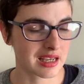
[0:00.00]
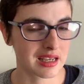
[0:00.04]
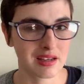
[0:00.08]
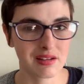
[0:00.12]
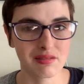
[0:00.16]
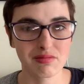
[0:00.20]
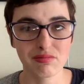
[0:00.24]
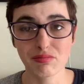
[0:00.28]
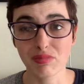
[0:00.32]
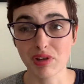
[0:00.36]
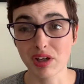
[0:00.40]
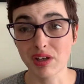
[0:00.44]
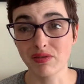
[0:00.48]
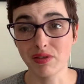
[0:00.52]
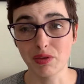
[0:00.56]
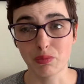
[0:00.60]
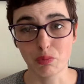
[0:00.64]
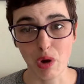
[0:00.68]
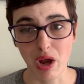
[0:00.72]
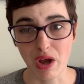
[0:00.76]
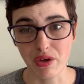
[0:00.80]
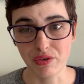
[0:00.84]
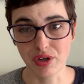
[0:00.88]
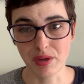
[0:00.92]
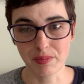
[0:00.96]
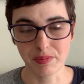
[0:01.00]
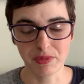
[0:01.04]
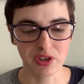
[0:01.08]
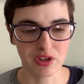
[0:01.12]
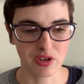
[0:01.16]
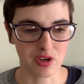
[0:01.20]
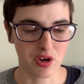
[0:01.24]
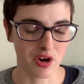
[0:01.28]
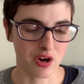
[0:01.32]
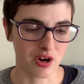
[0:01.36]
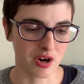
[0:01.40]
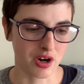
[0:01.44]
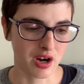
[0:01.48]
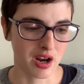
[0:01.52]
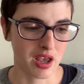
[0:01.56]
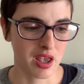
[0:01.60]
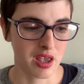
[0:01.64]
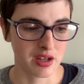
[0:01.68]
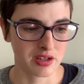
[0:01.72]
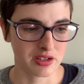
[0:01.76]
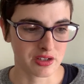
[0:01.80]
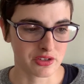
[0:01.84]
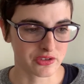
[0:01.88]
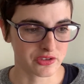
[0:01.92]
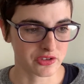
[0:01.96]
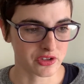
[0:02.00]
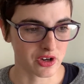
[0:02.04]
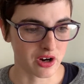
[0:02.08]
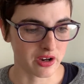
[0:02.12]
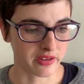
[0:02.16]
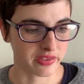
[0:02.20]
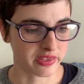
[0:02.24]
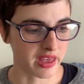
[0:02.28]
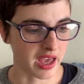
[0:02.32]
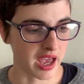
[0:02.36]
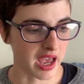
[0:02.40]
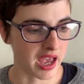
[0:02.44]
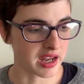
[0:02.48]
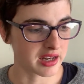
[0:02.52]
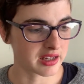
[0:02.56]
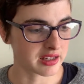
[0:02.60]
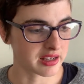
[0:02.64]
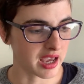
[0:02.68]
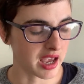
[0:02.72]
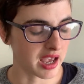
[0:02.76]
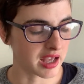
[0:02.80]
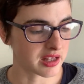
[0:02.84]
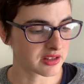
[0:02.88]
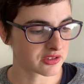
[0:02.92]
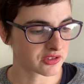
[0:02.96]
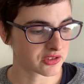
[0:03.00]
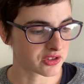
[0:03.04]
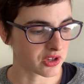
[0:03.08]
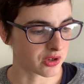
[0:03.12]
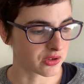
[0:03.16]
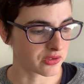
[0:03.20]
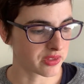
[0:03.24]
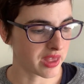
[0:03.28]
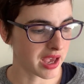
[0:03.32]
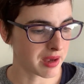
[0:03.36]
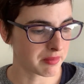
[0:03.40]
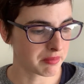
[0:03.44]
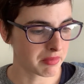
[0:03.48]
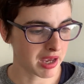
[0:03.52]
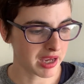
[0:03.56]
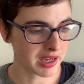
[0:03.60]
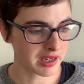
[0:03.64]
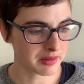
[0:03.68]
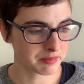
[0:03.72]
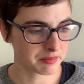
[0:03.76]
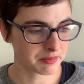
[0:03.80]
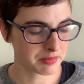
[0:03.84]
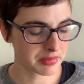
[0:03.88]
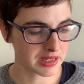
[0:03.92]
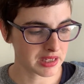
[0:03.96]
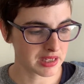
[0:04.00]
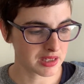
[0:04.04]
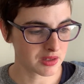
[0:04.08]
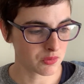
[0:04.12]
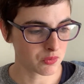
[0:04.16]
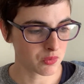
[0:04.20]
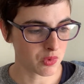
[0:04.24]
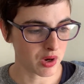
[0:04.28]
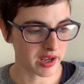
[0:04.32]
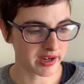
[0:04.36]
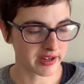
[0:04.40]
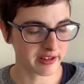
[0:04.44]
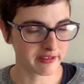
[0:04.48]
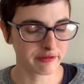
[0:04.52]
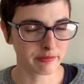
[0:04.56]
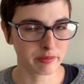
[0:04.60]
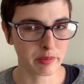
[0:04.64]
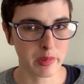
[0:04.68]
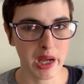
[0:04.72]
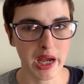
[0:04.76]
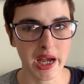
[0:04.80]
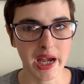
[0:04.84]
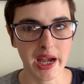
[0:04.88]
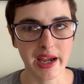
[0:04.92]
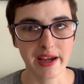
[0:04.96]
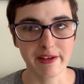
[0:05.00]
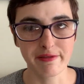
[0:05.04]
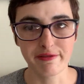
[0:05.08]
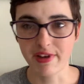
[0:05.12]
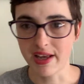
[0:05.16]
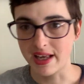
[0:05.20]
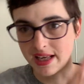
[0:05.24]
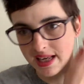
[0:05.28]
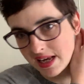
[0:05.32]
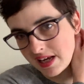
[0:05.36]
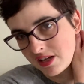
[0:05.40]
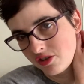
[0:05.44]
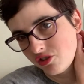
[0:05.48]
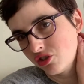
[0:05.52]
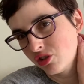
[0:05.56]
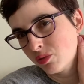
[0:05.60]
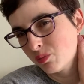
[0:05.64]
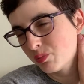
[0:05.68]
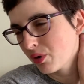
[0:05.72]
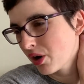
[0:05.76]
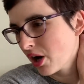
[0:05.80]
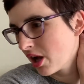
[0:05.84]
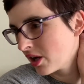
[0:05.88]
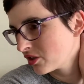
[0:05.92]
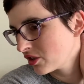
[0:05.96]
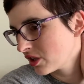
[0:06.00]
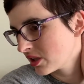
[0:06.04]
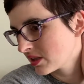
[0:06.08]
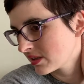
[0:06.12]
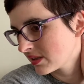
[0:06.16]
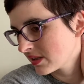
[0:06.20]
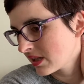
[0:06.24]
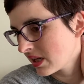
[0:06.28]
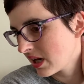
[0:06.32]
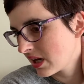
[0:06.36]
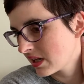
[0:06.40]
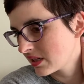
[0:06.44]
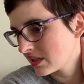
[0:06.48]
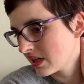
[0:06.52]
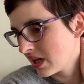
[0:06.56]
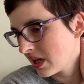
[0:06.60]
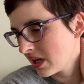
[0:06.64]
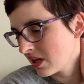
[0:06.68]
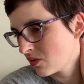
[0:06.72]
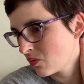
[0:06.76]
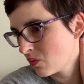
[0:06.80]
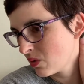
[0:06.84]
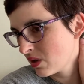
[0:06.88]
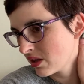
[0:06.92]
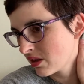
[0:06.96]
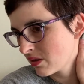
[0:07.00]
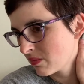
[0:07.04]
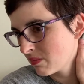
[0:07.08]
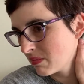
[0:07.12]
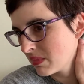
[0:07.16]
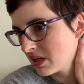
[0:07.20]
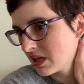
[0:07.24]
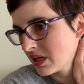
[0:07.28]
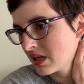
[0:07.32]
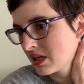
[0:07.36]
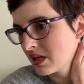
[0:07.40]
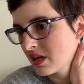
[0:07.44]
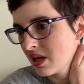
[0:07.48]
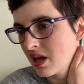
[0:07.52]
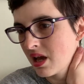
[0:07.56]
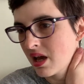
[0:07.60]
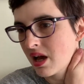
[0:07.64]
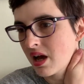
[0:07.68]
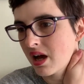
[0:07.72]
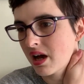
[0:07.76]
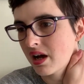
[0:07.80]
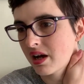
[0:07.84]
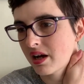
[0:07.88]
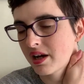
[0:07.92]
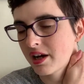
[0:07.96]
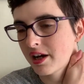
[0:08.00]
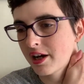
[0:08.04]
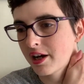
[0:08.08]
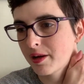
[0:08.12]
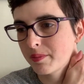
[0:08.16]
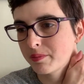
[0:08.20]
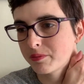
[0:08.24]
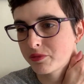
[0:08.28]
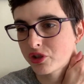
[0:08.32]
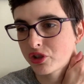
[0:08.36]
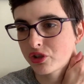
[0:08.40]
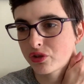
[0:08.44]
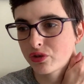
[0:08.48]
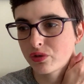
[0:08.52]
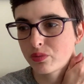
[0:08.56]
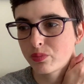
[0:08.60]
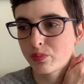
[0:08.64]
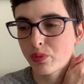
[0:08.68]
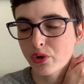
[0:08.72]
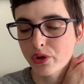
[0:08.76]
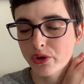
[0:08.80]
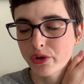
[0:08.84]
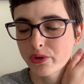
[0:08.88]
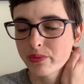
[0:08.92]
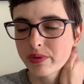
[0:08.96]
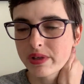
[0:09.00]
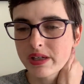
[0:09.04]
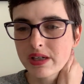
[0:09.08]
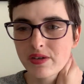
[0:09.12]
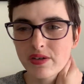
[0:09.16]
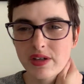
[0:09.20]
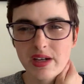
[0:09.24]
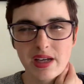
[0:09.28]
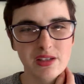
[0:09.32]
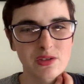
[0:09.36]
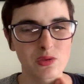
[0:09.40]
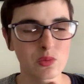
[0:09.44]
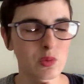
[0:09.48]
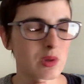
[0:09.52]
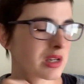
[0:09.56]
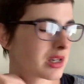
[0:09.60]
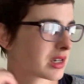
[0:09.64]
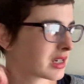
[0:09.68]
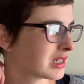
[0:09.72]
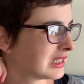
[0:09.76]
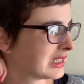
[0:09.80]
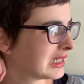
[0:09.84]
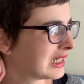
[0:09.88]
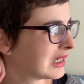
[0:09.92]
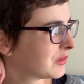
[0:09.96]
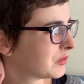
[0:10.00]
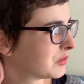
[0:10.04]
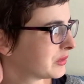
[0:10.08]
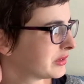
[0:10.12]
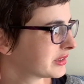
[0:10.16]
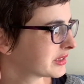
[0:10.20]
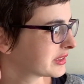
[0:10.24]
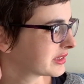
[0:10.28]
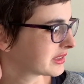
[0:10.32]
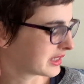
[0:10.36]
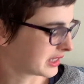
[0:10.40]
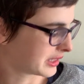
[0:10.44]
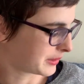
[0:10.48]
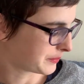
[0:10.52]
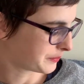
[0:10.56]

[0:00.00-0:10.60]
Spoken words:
even wound up the yarn to start that yet. So that might be one of my vacation projects that I take with me to Puerto Rico next week. We'll see.